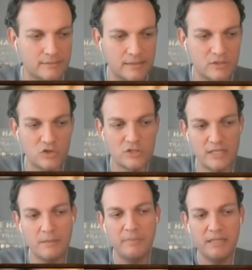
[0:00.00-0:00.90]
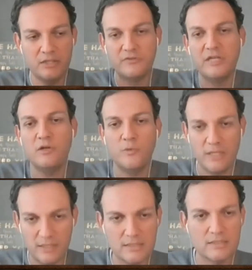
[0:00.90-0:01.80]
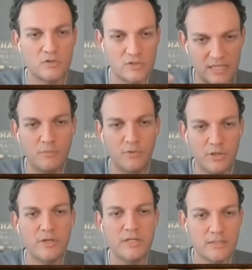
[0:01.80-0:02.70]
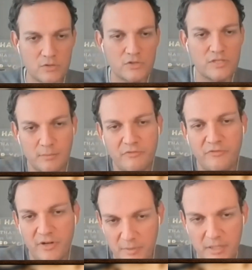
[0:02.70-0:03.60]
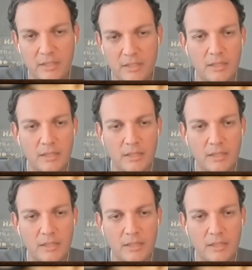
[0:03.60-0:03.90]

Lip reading: sustainability of the ingredients, sustainable farming.